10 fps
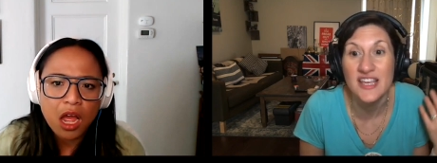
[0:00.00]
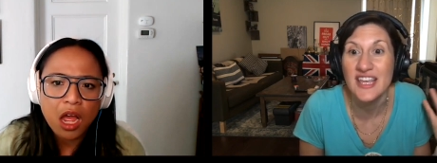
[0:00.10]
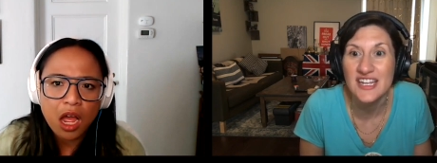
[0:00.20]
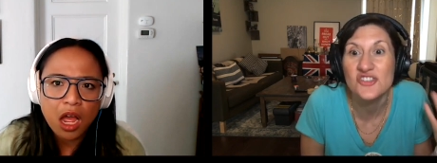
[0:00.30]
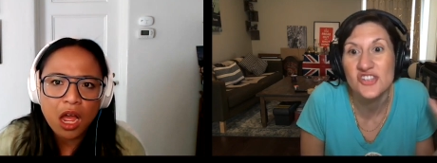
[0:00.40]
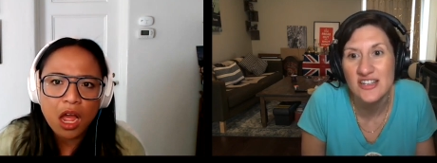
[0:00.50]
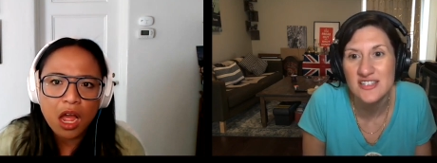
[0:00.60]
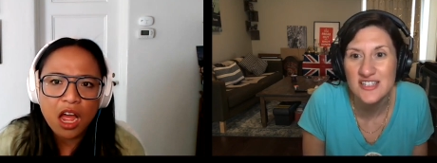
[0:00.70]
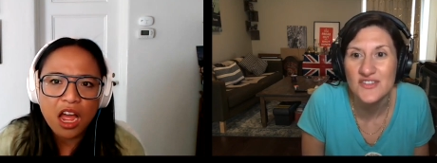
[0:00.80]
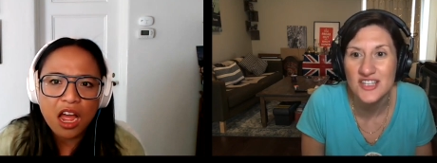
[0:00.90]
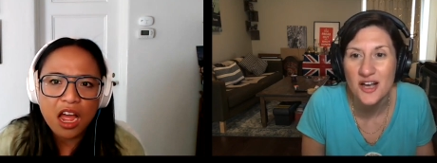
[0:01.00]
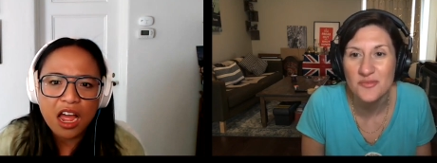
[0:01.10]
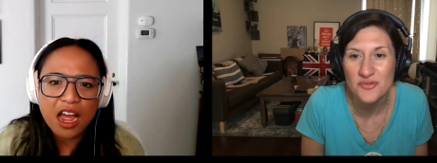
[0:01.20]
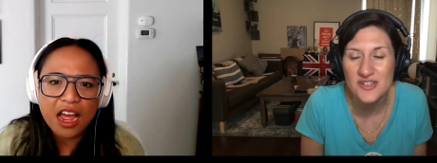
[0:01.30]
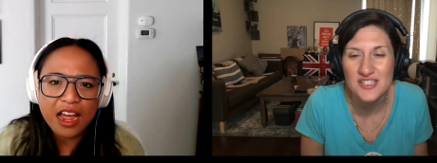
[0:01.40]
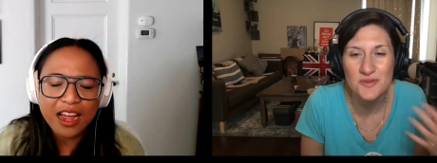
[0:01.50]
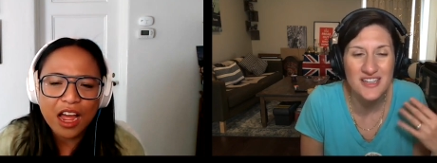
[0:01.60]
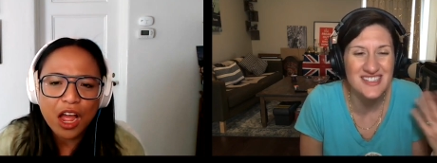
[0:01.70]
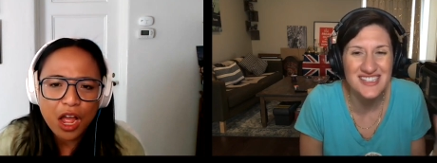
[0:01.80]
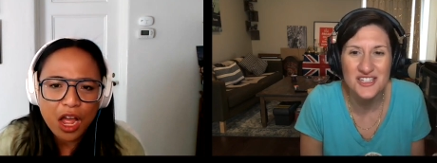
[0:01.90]
Speaker 1: like getting jealous of a young priest
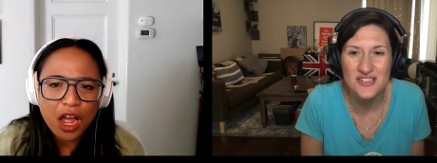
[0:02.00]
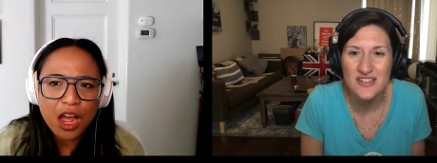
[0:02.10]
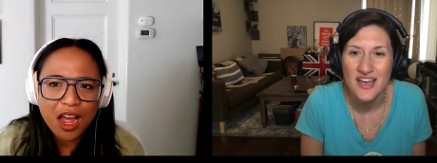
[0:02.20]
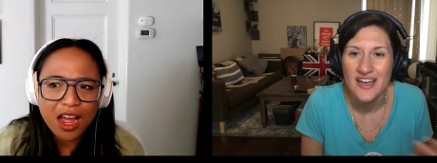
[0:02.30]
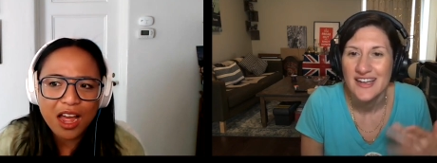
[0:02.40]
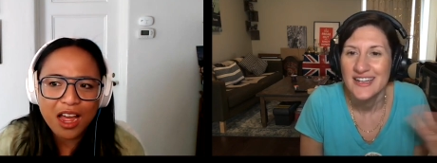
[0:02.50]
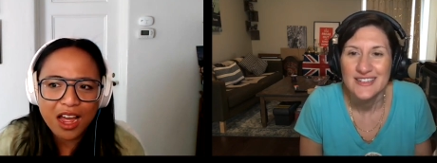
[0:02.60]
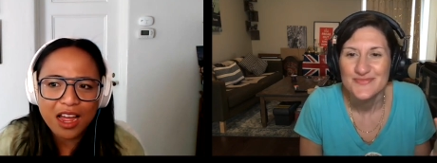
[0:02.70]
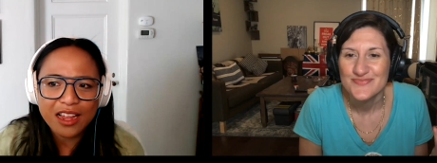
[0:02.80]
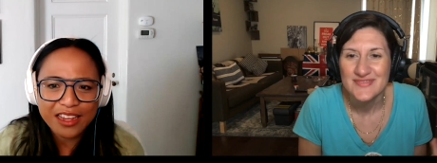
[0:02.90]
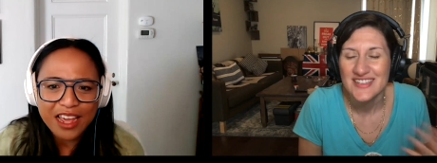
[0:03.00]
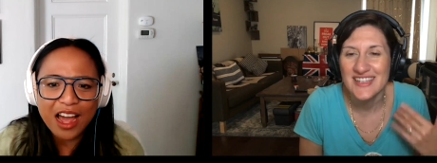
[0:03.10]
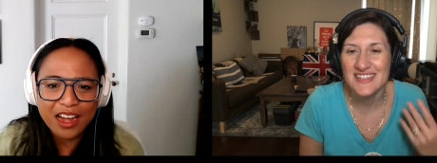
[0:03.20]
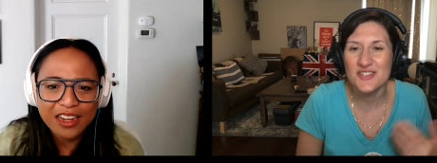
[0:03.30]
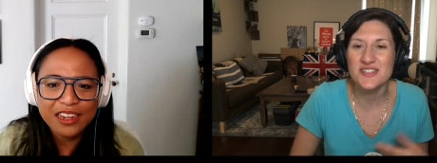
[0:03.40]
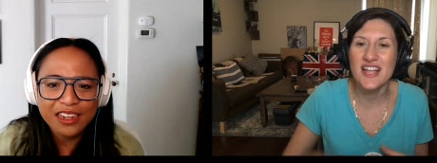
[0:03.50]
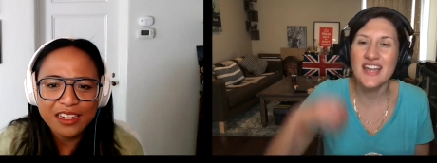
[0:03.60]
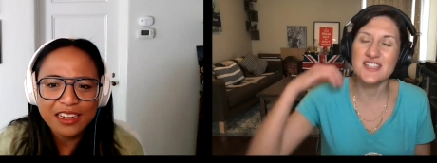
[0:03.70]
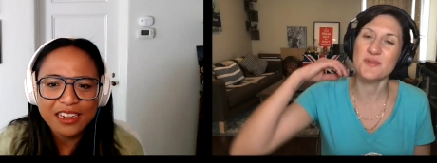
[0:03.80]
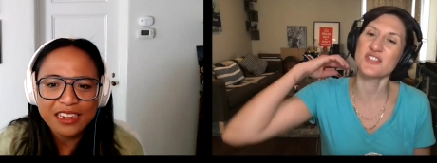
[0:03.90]
because it just yeah it, there's not
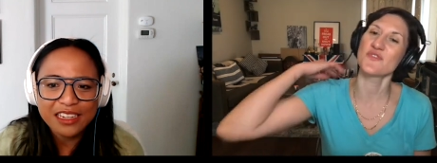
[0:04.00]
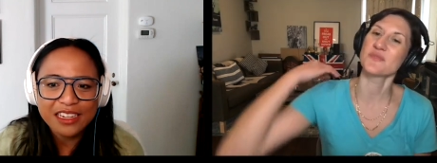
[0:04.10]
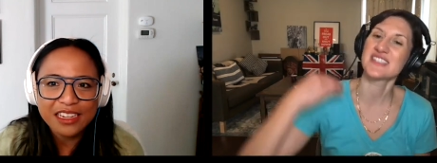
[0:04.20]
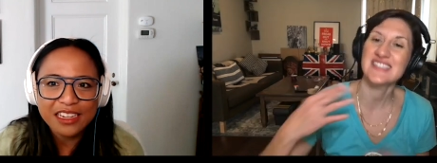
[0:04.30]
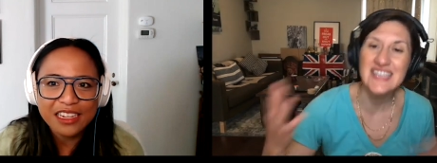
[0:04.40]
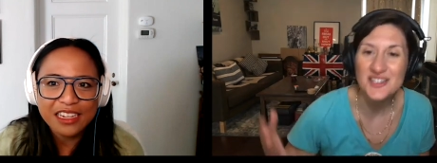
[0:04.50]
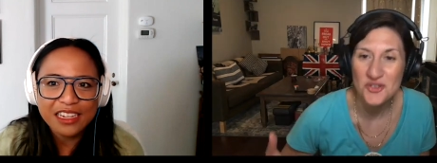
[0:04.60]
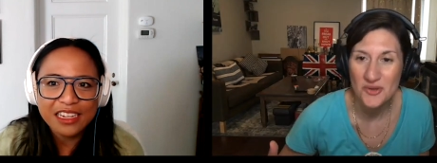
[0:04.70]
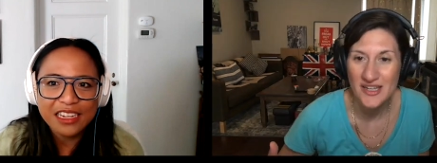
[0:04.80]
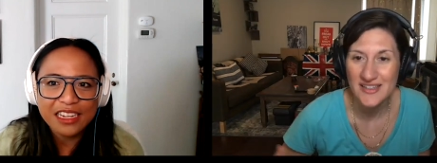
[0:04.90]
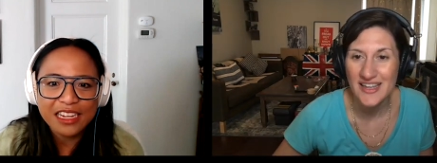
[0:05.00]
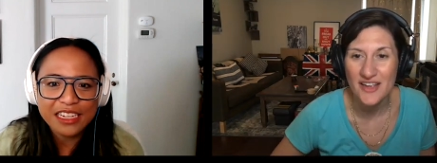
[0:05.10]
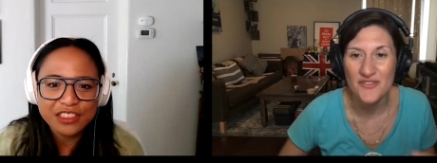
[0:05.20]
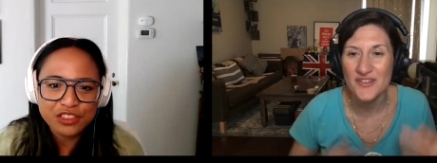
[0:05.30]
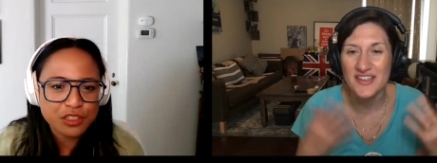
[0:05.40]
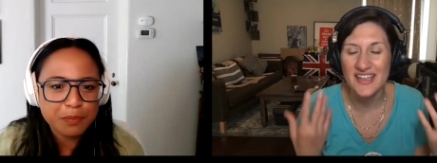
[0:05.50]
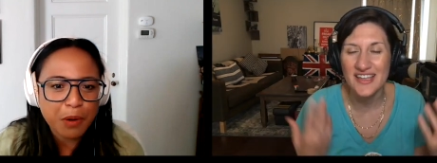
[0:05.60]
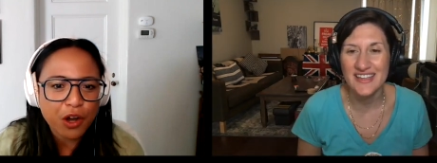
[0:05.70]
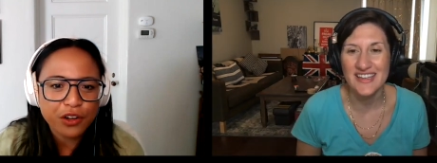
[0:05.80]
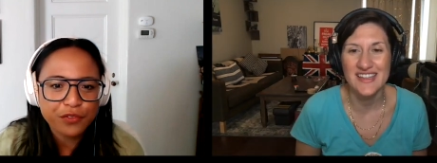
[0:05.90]
as much of a mystique to it like i it's feel like
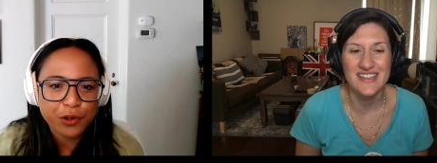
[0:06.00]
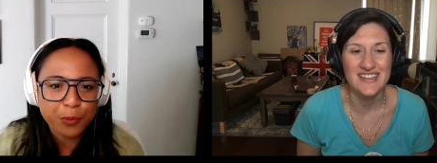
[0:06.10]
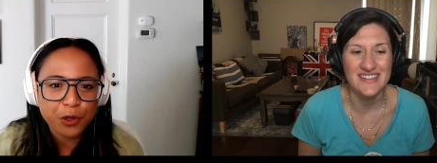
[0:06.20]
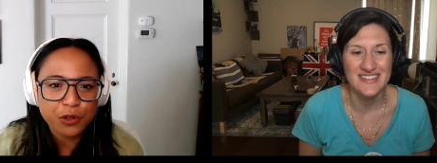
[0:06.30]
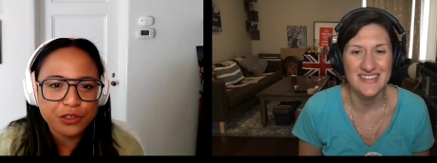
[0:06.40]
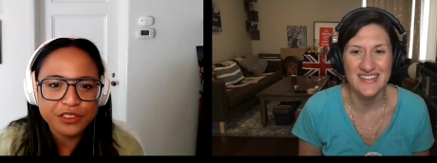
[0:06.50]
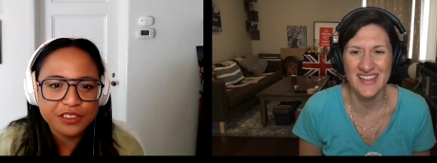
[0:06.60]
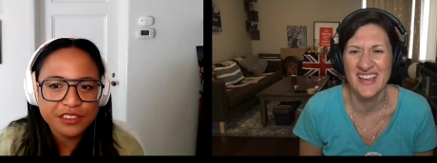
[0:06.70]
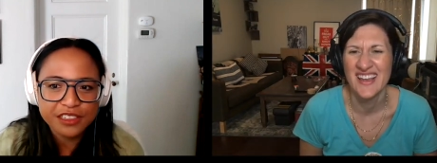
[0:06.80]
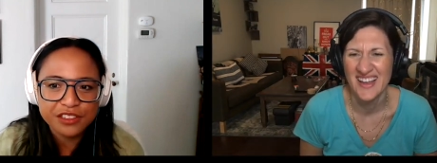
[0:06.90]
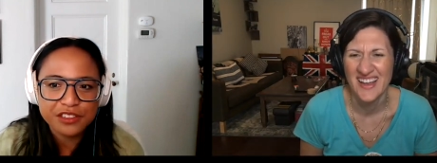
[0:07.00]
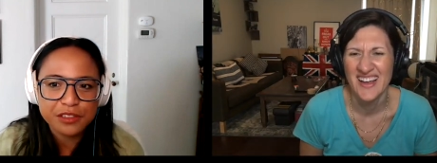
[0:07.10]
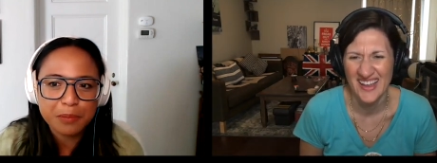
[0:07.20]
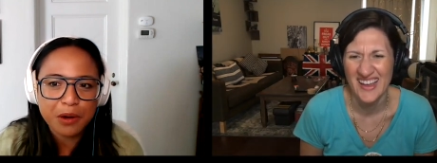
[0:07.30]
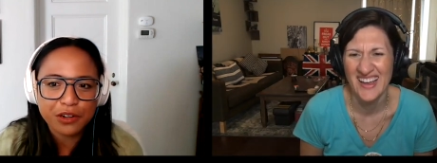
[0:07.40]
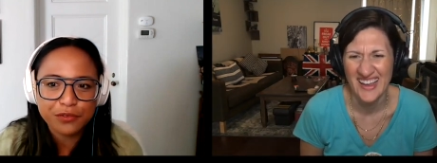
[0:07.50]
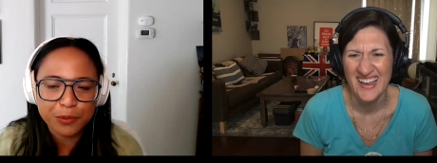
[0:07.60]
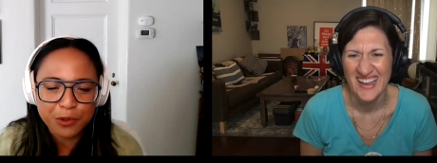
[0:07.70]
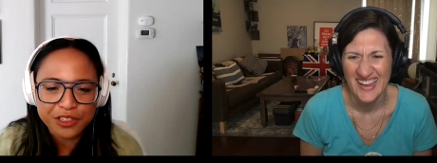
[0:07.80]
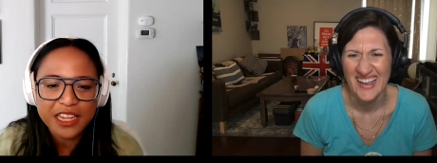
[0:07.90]
part
Speaker 2: of your world it's just a part of your
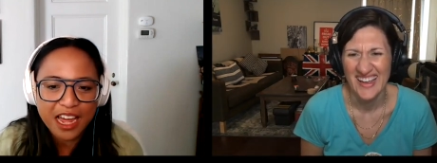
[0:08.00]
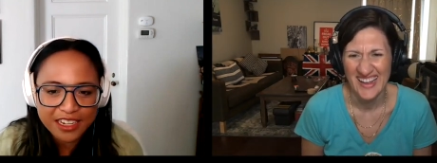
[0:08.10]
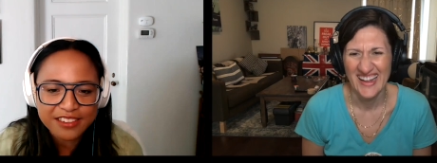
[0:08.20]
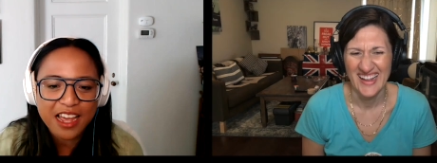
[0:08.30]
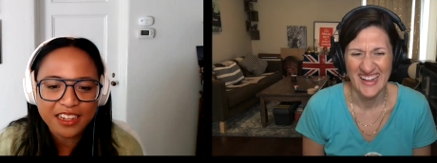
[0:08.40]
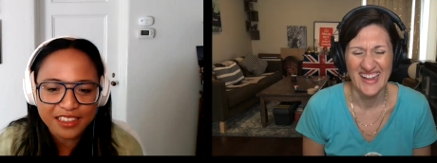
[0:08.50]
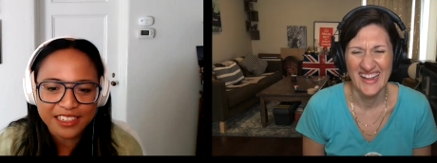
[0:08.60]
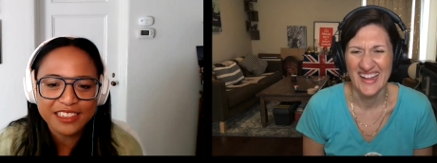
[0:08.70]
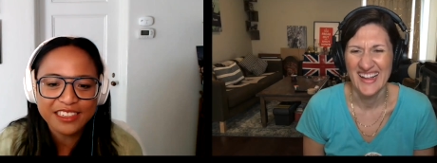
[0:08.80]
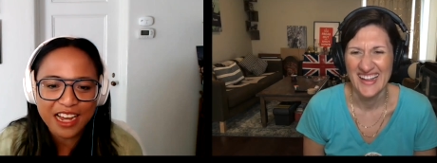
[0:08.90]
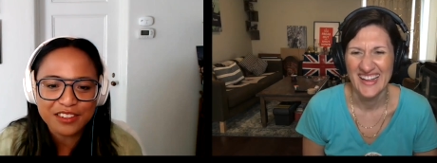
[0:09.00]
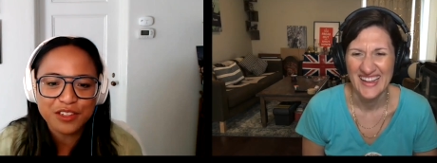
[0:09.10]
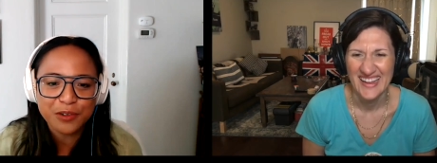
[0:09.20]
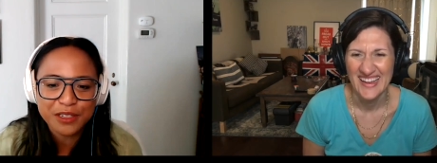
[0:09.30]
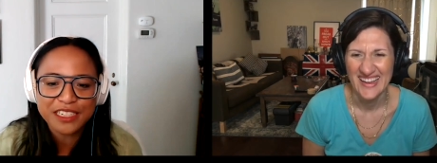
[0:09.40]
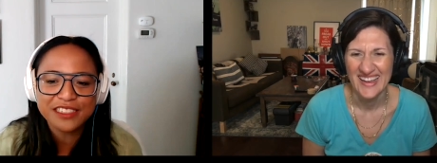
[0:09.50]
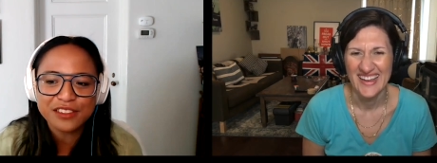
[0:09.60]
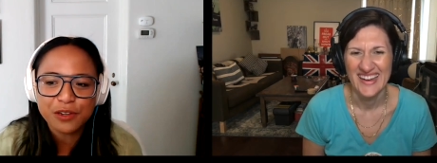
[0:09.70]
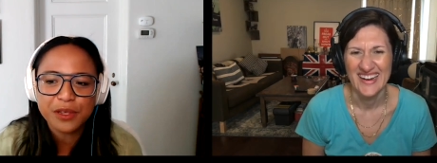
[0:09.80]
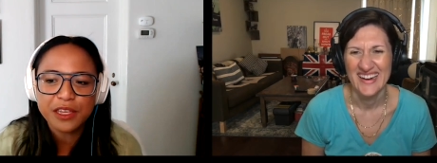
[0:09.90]
world yeah exactly yeah so he
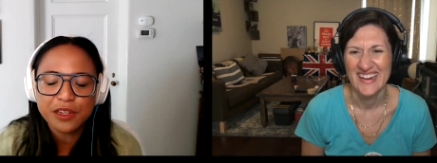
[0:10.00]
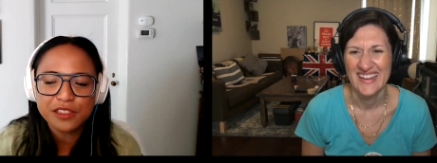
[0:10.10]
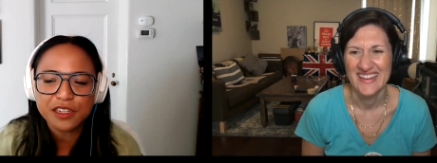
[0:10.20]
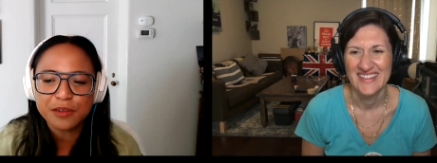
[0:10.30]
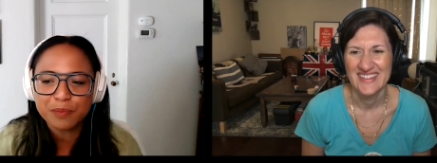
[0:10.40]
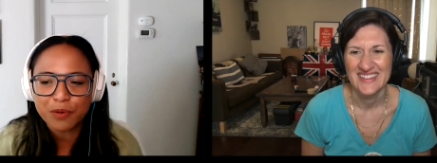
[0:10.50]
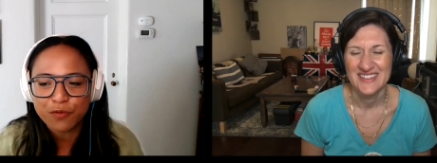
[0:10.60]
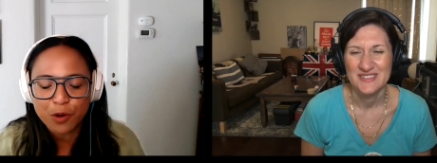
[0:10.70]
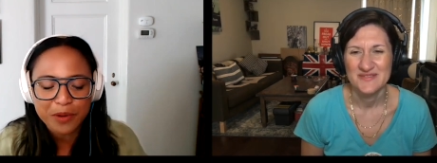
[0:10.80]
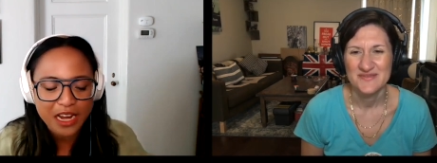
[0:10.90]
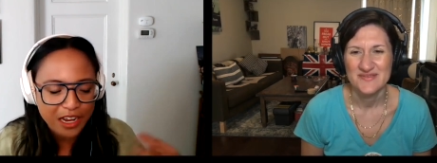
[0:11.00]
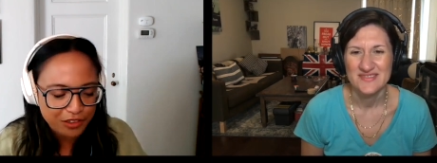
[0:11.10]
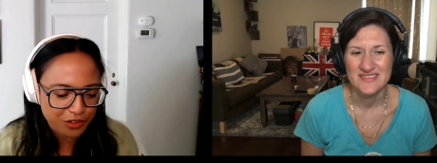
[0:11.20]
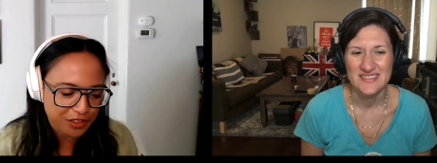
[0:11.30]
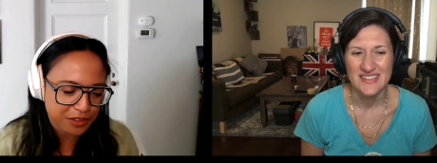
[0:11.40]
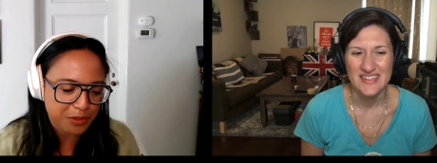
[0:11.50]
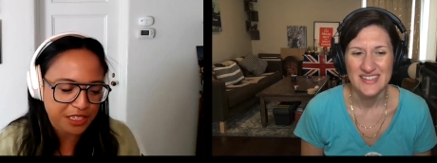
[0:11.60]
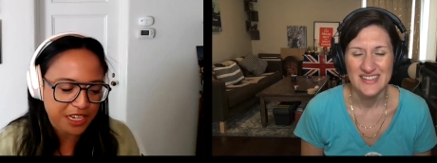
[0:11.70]
so he's gonna perform an exorcism to